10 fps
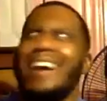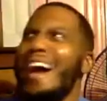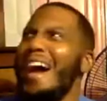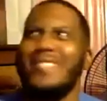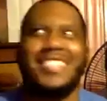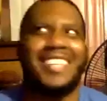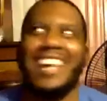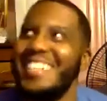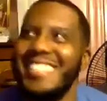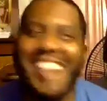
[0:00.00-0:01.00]
I was
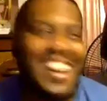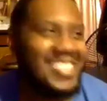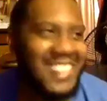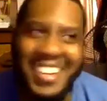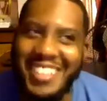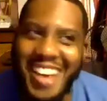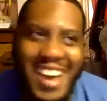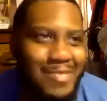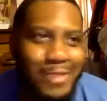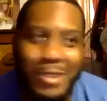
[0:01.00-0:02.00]
like,
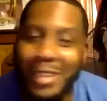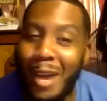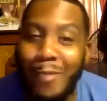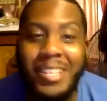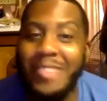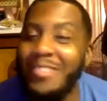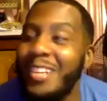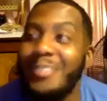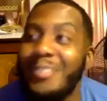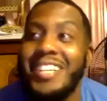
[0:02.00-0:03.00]
nah, bro. And I wasn't even
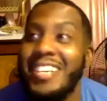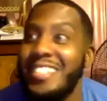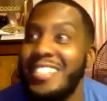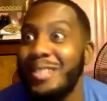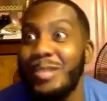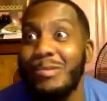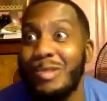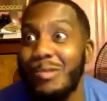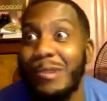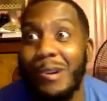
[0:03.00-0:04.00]
know Jay Z super,
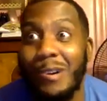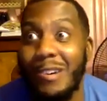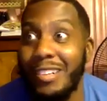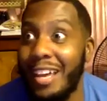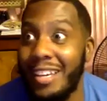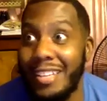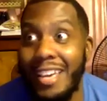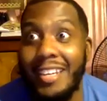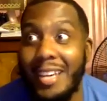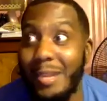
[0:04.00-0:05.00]
super hard like
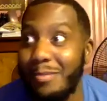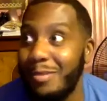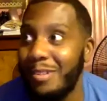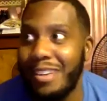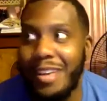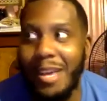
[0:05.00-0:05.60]
at that point.